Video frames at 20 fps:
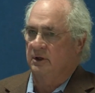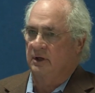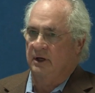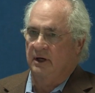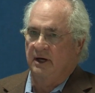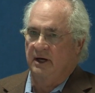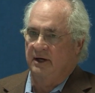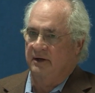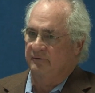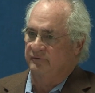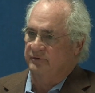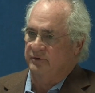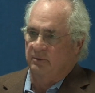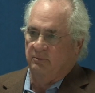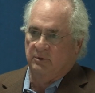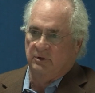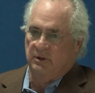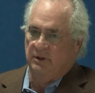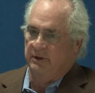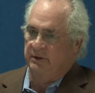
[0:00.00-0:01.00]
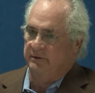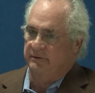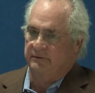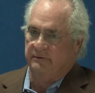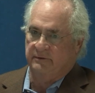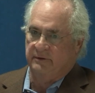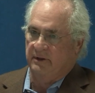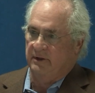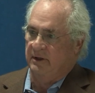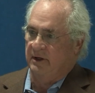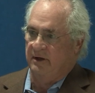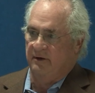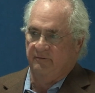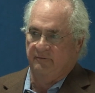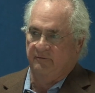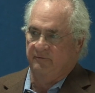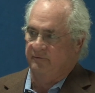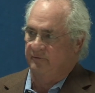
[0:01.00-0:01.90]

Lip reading: I have some clients that have